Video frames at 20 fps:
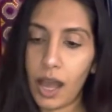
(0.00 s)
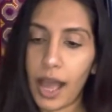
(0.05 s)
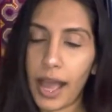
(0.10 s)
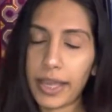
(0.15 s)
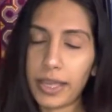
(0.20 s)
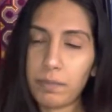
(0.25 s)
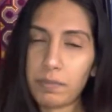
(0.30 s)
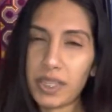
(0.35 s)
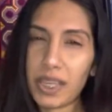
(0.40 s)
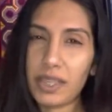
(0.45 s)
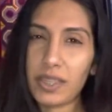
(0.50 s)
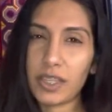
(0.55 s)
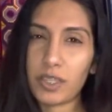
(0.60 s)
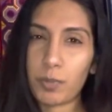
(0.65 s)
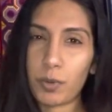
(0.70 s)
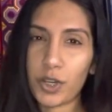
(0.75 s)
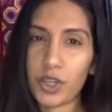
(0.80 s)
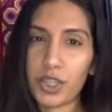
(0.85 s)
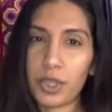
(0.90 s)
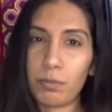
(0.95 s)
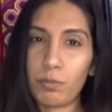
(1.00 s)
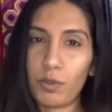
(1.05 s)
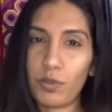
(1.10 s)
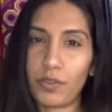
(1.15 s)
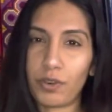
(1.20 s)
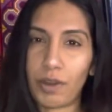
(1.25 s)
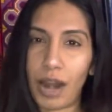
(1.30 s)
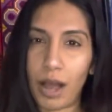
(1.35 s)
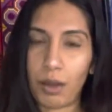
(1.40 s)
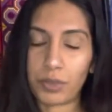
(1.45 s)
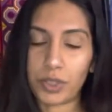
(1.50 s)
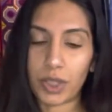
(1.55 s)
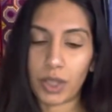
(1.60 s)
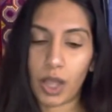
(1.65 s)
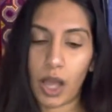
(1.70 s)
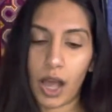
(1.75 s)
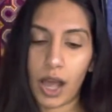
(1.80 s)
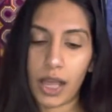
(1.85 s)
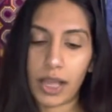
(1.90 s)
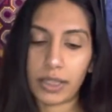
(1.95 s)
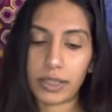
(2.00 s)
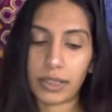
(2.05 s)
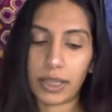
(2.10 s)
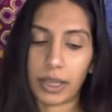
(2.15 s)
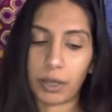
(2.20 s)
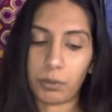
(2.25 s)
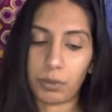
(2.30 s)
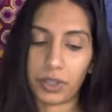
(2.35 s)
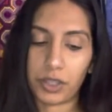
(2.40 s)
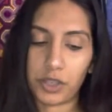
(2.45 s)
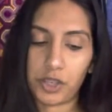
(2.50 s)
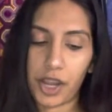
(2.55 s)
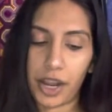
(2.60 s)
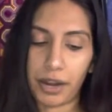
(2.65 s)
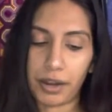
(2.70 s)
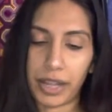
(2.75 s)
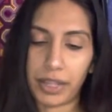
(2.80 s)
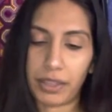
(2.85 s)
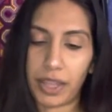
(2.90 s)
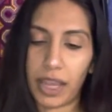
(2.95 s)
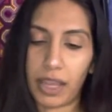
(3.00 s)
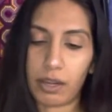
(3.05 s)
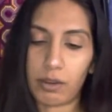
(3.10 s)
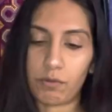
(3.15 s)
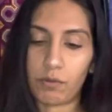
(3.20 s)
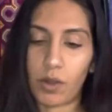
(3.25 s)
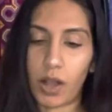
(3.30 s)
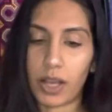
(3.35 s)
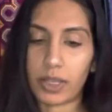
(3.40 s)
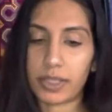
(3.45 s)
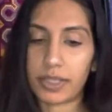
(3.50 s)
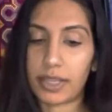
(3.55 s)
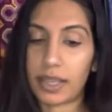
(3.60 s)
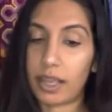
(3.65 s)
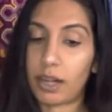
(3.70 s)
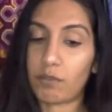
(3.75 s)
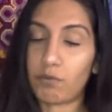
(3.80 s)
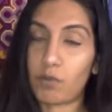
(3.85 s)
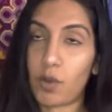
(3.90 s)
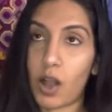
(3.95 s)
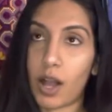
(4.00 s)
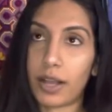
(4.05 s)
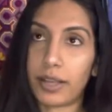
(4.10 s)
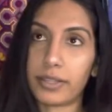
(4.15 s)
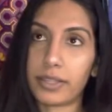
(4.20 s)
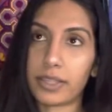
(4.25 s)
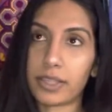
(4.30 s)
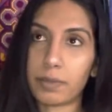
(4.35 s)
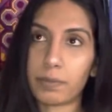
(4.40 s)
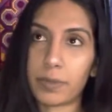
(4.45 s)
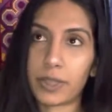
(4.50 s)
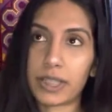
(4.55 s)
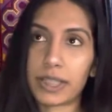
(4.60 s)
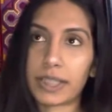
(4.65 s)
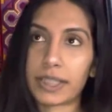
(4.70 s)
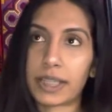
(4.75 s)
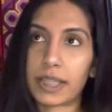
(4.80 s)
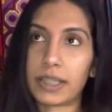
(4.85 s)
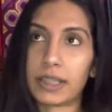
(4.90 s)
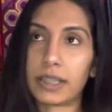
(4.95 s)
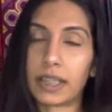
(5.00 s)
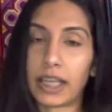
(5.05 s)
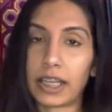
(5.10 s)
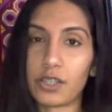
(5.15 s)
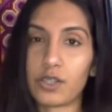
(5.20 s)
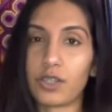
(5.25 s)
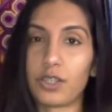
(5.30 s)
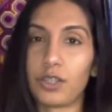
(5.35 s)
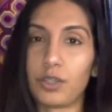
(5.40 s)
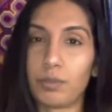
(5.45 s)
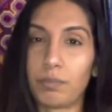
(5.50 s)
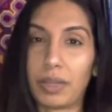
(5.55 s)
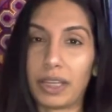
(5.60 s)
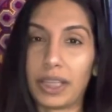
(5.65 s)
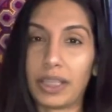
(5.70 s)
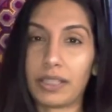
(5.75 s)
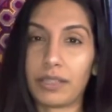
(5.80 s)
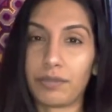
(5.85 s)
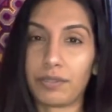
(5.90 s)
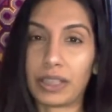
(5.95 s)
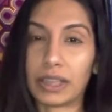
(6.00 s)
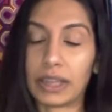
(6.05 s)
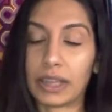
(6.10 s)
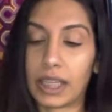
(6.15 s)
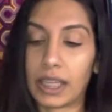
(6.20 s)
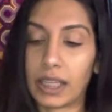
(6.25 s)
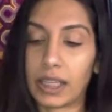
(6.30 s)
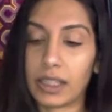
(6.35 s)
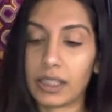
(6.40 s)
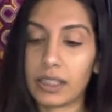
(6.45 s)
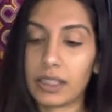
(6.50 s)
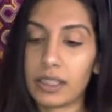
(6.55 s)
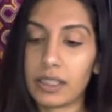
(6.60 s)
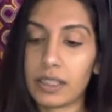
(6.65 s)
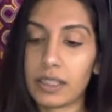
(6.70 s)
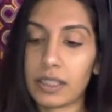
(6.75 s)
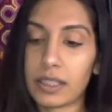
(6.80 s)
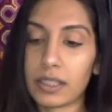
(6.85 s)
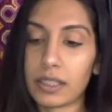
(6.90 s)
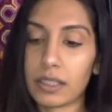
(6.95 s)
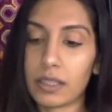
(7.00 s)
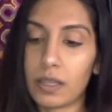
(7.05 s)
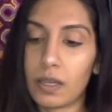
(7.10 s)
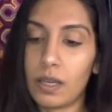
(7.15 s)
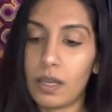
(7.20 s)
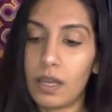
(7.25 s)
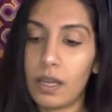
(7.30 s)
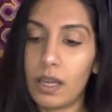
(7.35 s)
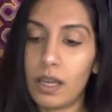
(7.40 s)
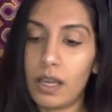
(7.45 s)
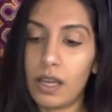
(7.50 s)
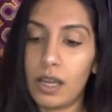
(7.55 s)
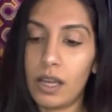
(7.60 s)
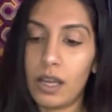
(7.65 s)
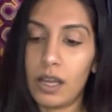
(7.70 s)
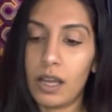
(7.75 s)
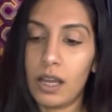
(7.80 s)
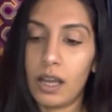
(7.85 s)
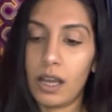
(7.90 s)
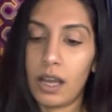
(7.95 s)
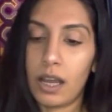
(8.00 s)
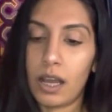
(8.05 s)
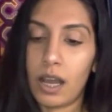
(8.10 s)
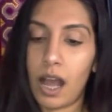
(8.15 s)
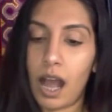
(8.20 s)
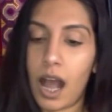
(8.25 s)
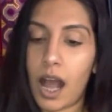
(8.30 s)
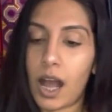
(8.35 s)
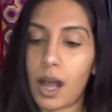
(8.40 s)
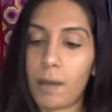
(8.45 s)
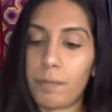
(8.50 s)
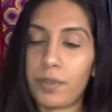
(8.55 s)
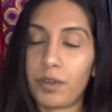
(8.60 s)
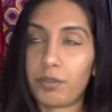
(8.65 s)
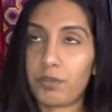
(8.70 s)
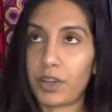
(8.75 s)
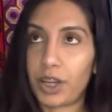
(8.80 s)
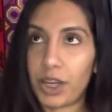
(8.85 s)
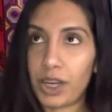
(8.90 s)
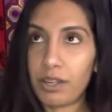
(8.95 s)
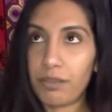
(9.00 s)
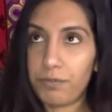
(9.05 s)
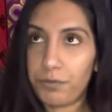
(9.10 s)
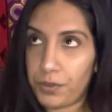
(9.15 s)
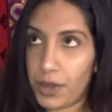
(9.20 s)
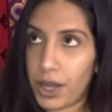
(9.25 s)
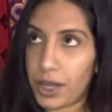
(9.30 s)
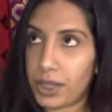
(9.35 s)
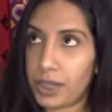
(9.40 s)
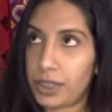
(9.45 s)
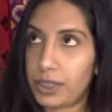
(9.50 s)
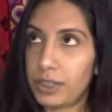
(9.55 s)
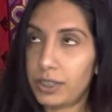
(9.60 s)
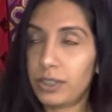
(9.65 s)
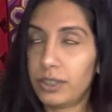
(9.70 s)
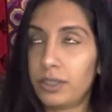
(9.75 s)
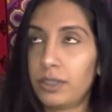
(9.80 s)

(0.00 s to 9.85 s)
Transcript: I am seeing this person move around a lot, like with the chariot, the eight of wands, knight of wands. This person likes to do many different things. Um, they're very fun.